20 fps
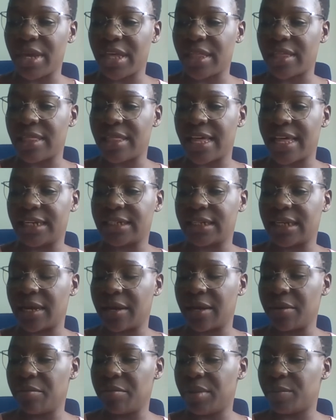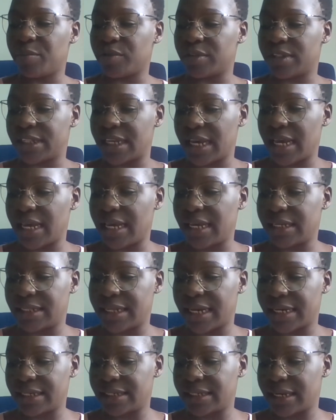myth that people say is
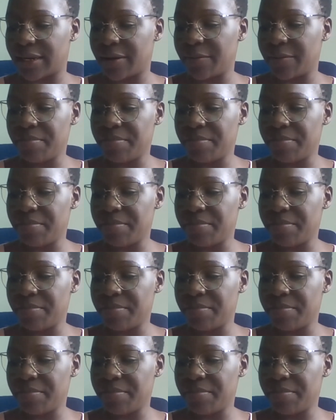that